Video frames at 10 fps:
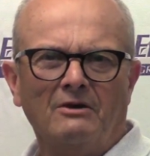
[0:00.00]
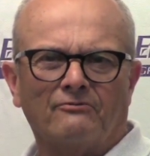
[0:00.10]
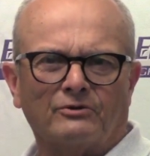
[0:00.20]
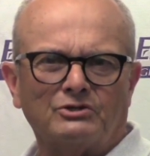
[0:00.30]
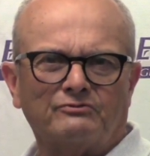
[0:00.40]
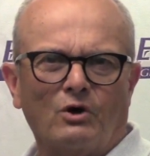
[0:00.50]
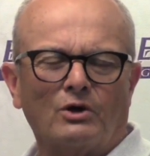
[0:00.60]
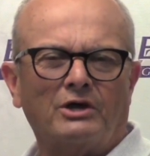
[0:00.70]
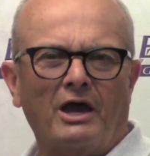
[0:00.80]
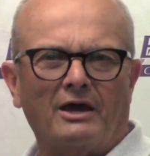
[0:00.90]
First of
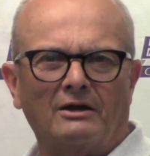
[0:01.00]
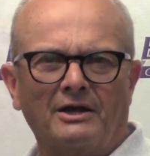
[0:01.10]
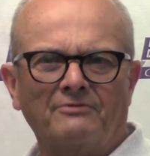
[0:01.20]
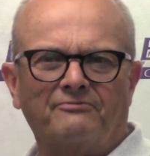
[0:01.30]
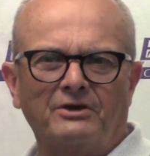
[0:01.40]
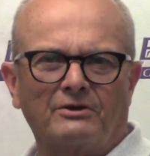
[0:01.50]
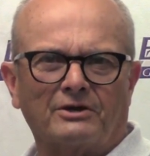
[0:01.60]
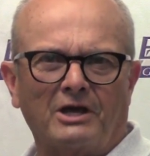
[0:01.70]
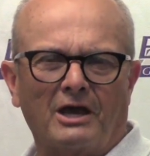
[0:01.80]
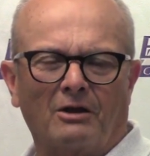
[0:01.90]
all, cattle and
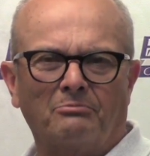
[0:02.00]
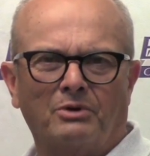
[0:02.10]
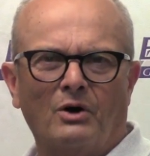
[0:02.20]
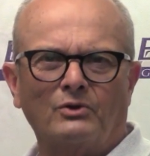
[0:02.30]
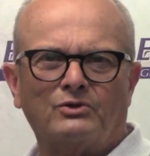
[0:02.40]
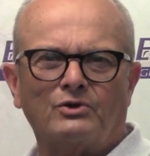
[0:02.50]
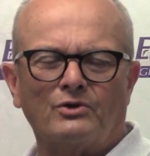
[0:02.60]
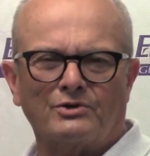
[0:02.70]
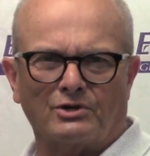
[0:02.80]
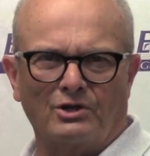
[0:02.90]
feeder cattle both
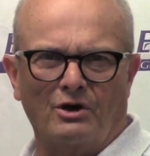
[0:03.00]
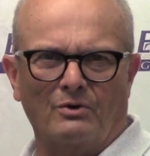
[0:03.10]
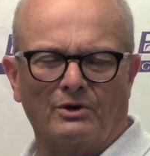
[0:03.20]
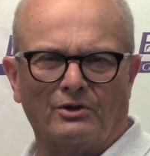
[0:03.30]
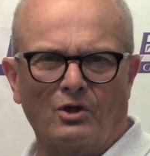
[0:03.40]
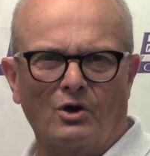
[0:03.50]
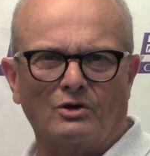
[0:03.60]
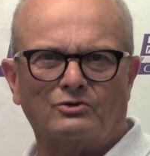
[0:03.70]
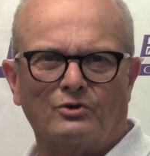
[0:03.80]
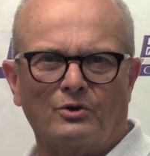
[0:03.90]
turned lower.
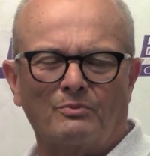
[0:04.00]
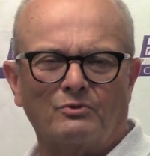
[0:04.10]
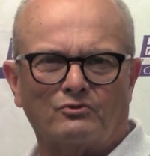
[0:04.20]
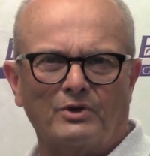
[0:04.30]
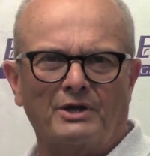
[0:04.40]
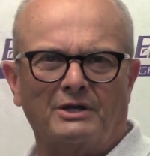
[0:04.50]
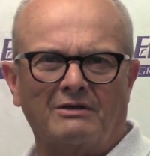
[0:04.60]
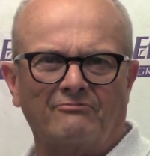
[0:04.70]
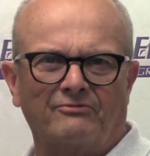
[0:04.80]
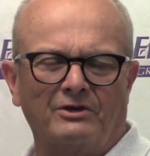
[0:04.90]
Long-term trend
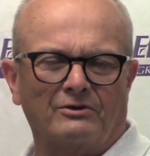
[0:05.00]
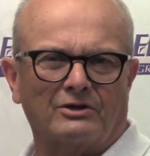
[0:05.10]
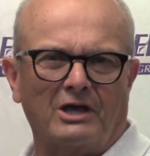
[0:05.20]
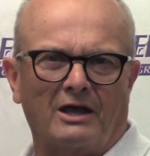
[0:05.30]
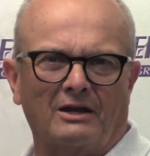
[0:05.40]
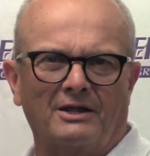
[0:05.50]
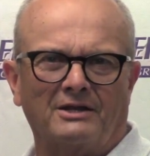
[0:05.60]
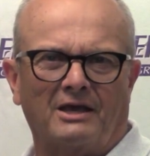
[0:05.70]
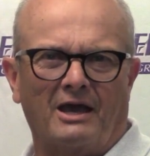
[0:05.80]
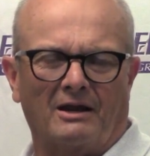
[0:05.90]
in feeder cattle
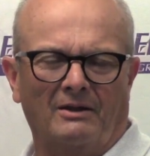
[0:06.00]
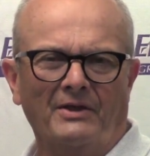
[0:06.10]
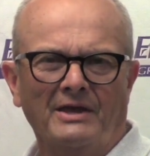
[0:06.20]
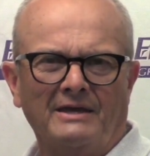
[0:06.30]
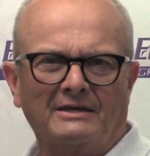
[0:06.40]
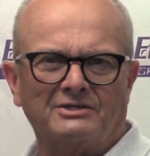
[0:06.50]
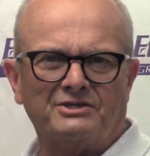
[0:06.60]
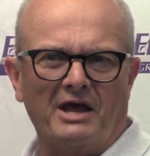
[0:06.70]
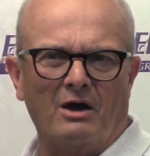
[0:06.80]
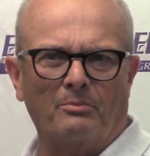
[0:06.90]
and cattle
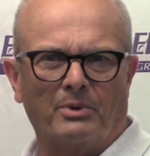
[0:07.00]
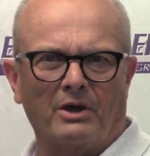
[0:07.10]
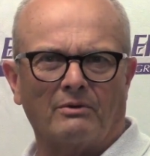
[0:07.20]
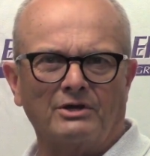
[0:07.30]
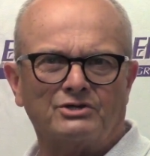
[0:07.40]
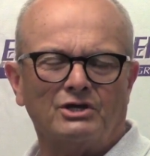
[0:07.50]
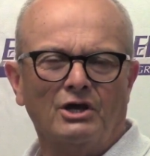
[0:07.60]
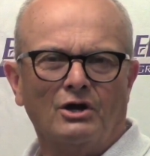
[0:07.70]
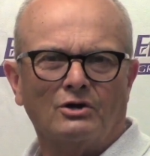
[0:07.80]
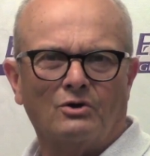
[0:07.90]
is now bearish.
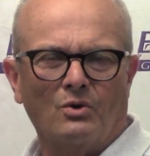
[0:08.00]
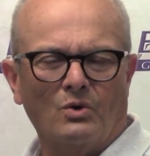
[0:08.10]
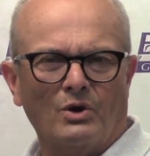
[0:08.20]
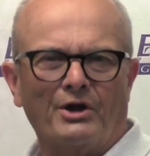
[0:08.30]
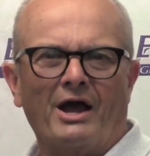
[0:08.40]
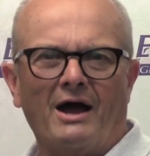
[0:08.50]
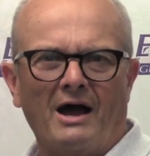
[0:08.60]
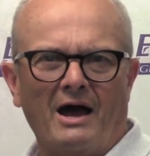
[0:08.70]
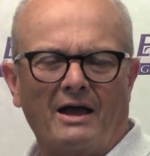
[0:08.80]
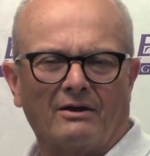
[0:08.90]
Corn
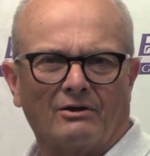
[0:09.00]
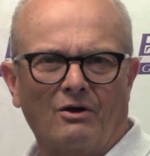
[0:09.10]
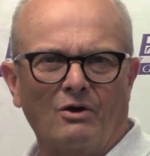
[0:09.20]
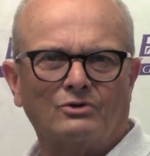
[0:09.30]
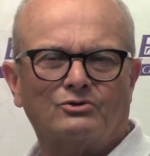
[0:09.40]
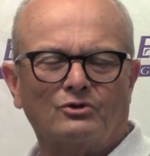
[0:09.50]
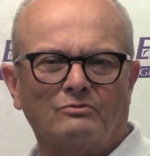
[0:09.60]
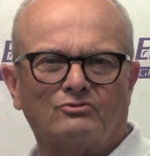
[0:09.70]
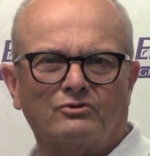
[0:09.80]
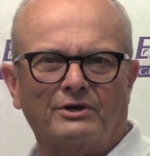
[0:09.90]
higher.
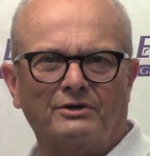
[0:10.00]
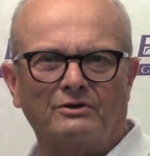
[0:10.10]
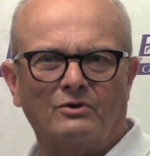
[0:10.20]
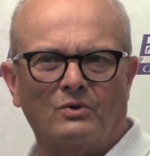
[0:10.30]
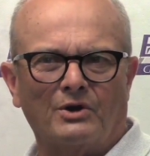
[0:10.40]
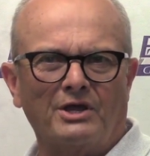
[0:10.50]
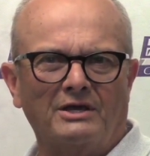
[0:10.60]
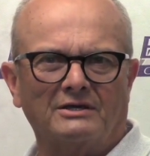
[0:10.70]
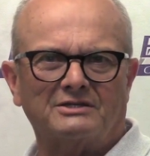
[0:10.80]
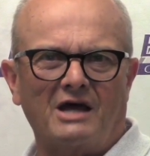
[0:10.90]
Long-term trend in corn
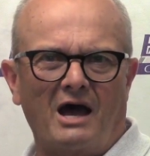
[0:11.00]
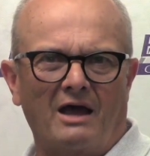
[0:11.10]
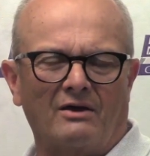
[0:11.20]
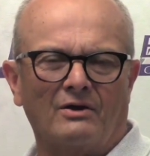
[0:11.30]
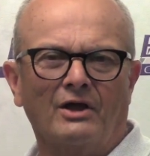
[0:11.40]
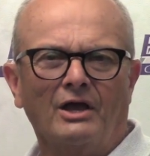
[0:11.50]
is higher.